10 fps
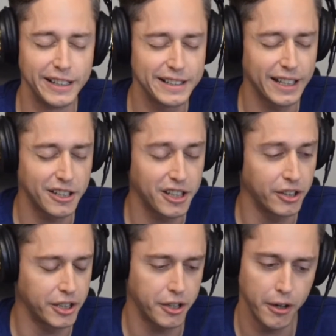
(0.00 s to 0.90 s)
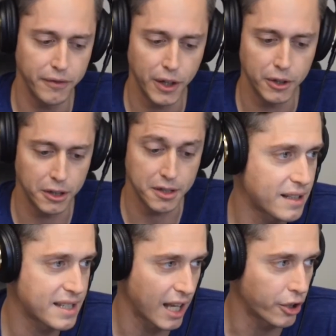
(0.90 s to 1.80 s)
It's like you're killing your own voters.
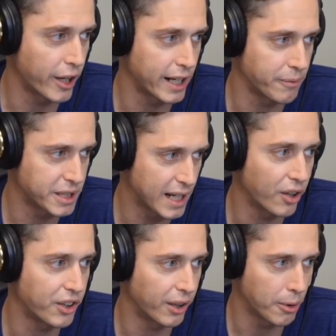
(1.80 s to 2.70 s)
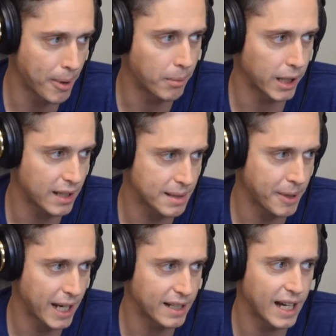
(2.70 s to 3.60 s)
Accelerating with Delta, Republicans
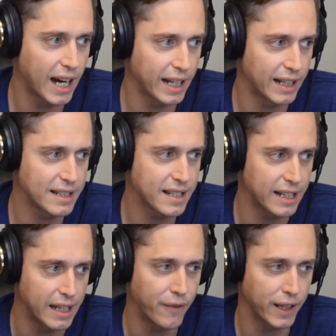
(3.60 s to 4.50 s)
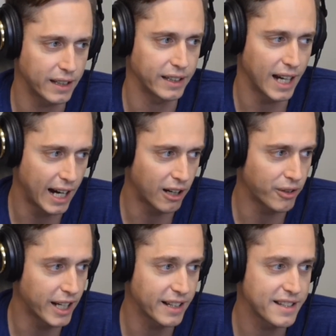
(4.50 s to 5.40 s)
began dying at significantly higher
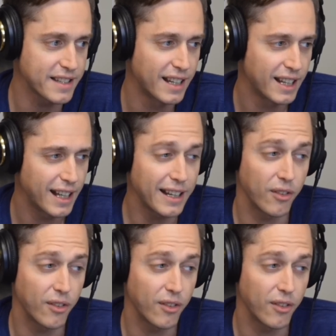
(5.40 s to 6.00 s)
rates. As